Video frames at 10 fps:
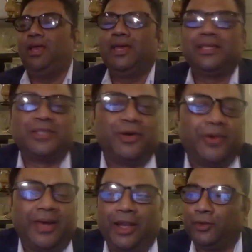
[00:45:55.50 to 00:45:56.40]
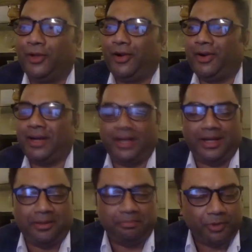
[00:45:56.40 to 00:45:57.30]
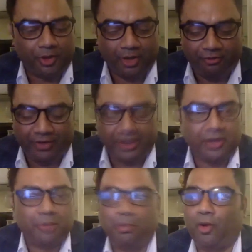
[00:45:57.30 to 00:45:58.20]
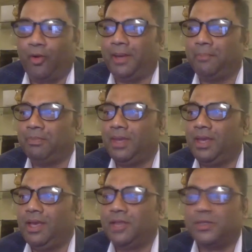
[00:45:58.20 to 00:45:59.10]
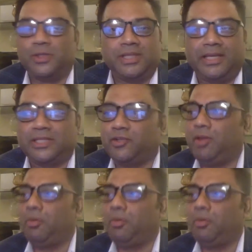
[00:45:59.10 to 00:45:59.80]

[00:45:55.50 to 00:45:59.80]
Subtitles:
So hello there, good evening, good morning. So it's an extreme